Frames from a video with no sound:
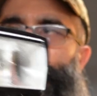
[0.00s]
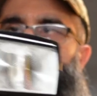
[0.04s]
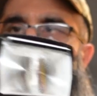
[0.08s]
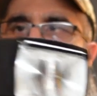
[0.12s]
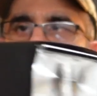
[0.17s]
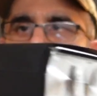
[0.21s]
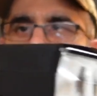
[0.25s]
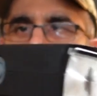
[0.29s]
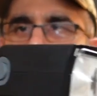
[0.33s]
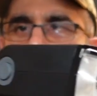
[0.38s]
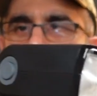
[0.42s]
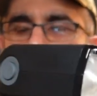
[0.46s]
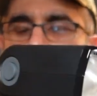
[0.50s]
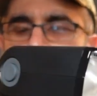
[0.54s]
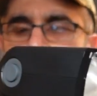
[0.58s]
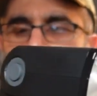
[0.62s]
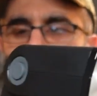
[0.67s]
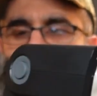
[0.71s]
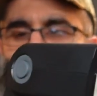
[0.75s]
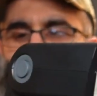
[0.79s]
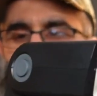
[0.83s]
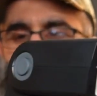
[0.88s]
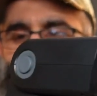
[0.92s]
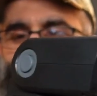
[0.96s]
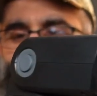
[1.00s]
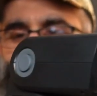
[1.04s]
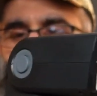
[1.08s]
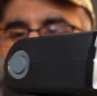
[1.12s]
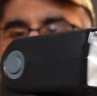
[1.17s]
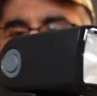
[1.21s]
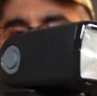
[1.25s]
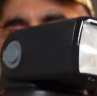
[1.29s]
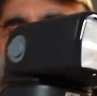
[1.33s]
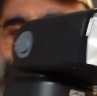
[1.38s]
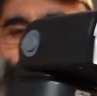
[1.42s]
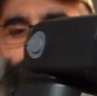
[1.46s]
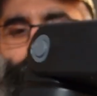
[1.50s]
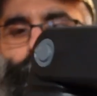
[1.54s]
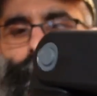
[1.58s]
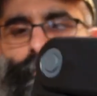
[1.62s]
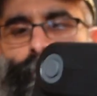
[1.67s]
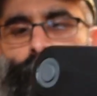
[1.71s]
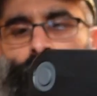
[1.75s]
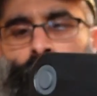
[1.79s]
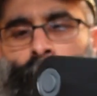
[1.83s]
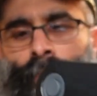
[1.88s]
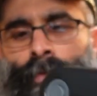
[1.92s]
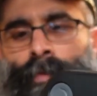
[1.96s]
and I
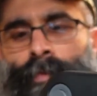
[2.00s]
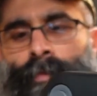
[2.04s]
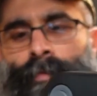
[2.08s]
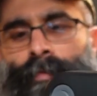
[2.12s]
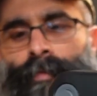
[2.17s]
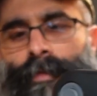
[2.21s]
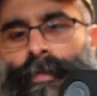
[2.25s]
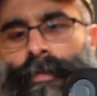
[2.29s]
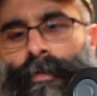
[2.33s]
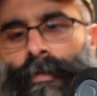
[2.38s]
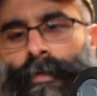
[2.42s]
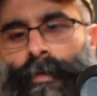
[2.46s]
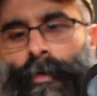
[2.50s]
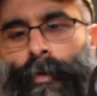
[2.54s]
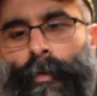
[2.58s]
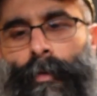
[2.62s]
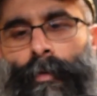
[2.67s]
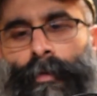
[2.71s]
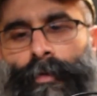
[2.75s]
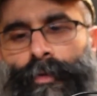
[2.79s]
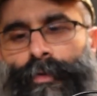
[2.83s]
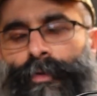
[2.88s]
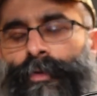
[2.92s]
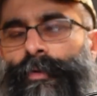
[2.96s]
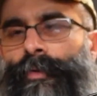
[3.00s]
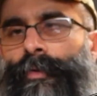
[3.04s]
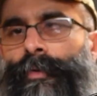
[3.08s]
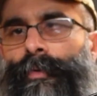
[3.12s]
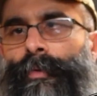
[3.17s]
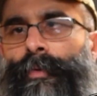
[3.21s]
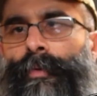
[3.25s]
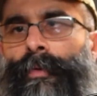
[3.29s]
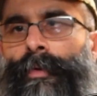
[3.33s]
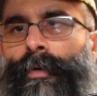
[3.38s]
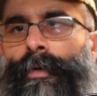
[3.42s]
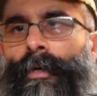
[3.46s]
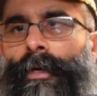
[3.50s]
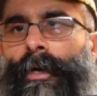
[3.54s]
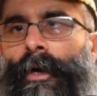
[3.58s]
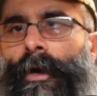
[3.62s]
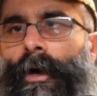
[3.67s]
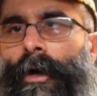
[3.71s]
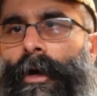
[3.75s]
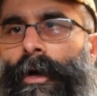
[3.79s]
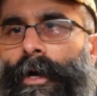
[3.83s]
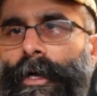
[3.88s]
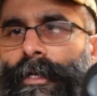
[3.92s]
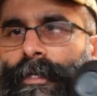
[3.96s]
moved the cold shoe
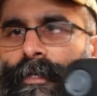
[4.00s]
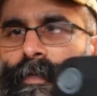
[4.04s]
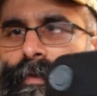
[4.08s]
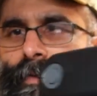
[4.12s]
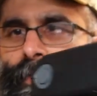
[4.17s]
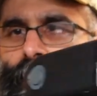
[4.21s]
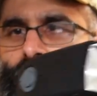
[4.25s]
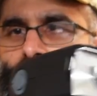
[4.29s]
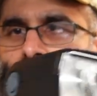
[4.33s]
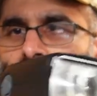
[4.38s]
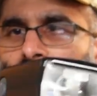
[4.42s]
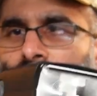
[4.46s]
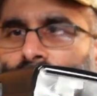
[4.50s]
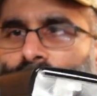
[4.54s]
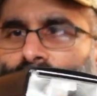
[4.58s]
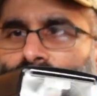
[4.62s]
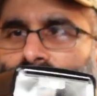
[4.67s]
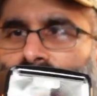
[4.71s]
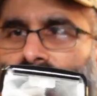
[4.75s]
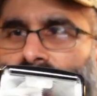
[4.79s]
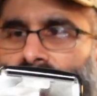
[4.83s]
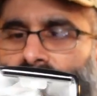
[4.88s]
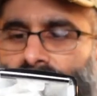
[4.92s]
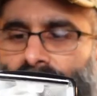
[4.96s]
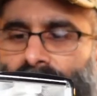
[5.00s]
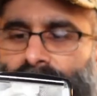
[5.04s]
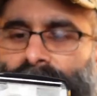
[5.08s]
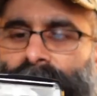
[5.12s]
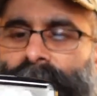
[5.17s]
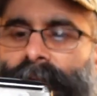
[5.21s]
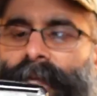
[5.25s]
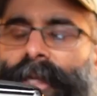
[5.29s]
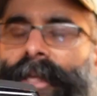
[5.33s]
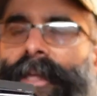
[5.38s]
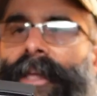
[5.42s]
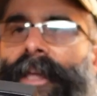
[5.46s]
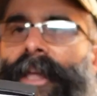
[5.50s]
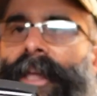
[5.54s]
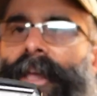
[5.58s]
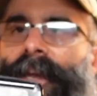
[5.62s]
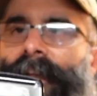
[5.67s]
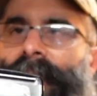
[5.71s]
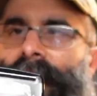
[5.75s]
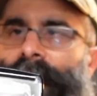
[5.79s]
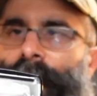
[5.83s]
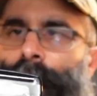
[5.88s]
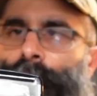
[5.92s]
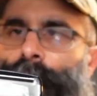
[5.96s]
onto the other side, and
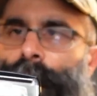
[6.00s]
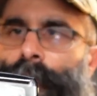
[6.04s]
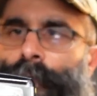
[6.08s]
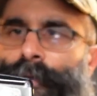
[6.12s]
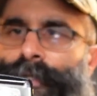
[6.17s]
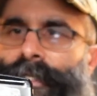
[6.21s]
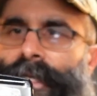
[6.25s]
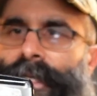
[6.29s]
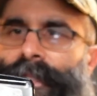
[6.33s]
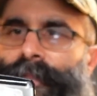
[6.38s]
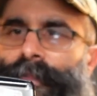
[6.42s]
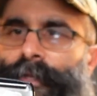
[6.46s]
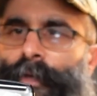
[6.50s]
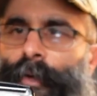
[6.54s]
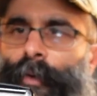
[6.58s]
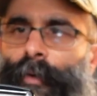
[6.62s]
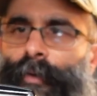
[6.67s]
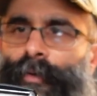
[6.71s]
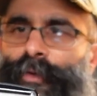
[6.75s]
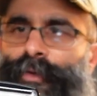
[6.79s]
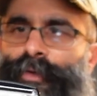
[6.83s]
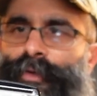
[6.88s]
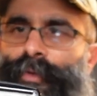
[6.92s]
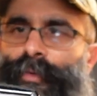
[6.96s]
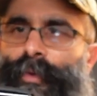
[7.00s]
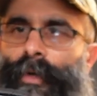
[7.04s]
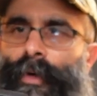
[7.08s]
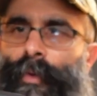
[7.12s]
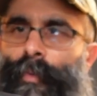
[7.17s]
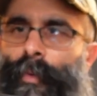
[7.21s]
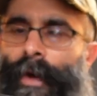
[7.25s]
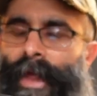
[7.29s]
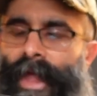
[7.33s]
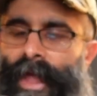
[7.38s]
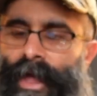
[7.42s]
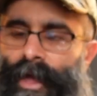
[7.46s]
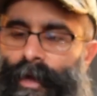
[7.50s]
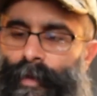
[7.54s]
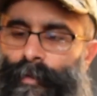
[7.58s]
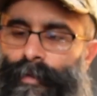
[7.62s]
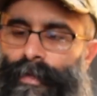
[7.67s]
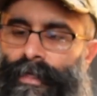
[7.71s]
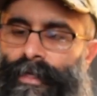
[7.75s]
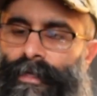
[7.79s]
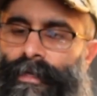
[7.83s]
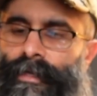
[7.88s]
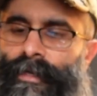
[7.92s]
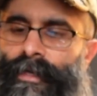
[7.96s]
I had to rotate the cold shoe
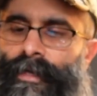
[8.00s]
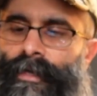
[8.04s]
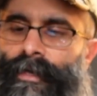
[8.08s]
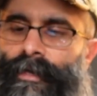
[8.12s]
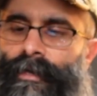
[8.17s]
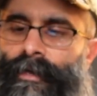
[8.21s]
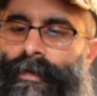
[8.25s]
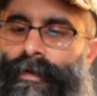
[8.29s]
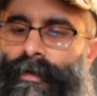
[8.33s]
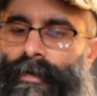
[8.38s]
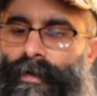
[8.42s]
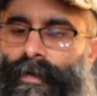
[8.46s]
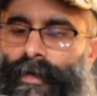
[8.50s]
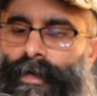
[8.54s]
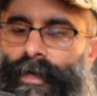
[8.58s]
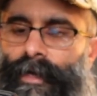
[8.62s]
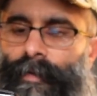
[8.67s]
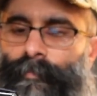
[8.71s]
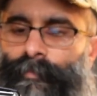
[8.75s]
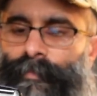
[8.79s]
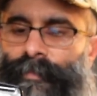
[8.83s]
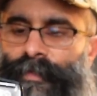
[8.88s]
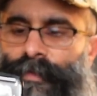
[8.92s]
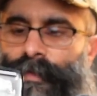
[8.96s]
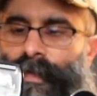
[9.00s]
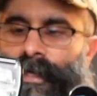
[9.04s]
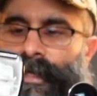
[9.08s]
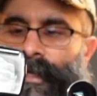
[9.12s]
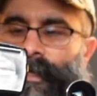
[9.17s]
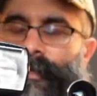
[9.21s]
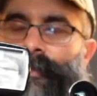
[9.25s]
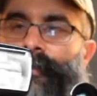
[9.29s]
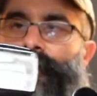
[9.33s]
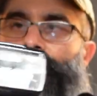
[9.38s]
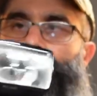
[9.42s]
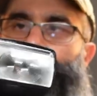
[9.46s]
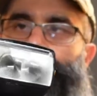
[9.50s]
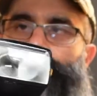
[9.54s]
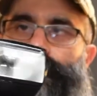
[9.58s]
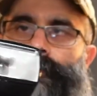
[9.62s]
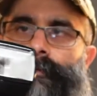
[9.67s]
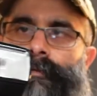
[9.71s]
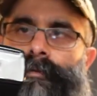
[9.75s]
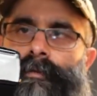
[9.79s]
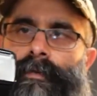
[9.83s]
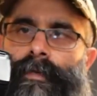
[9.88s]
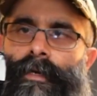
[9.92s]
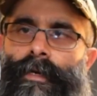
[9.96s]
around. So
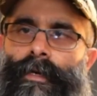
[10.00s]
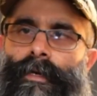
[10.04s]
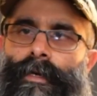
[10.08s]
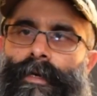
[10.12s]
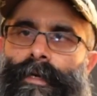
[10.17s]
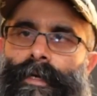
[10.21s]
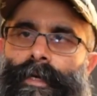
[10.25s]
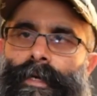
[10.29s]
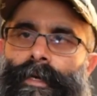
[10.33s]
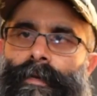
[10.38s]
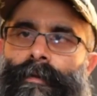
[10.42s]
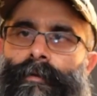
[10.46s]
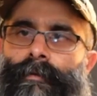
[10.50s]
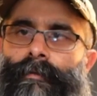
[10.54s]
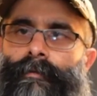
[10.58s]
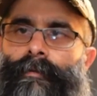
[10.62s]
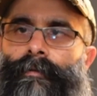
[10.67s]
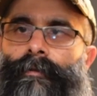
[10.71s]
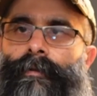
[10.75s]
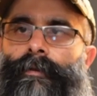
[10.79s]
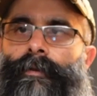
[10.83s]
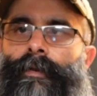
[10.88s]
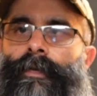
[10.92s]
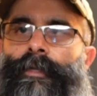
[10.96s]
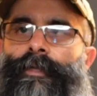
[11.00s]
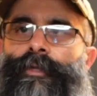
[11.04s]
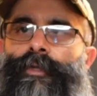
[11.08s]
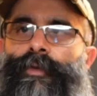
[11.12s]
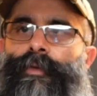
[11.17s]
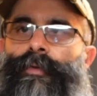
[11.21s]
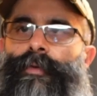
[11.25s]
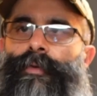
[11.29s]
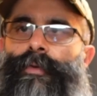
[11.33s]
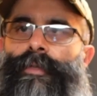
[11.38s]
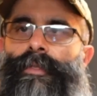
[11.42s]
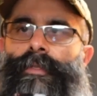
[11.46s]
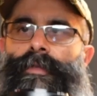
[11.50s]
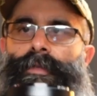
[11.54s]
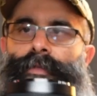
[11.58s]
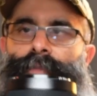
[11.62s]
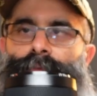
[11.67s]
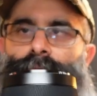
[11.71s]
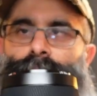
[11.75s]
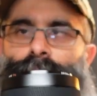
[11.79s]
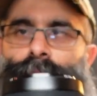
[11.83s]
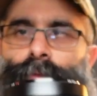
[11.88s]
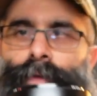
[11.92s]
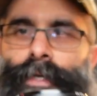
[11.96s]
I unscrewed the
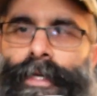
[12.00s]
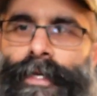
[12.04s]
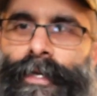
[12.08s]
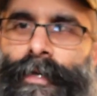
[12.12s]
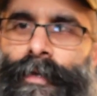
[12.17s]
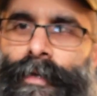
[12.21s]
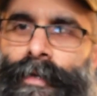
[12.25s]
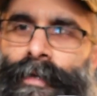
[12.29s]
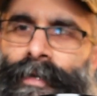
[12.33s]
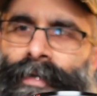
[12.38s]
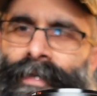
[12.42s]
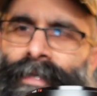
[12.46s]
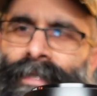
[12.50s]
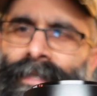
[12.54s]
screw here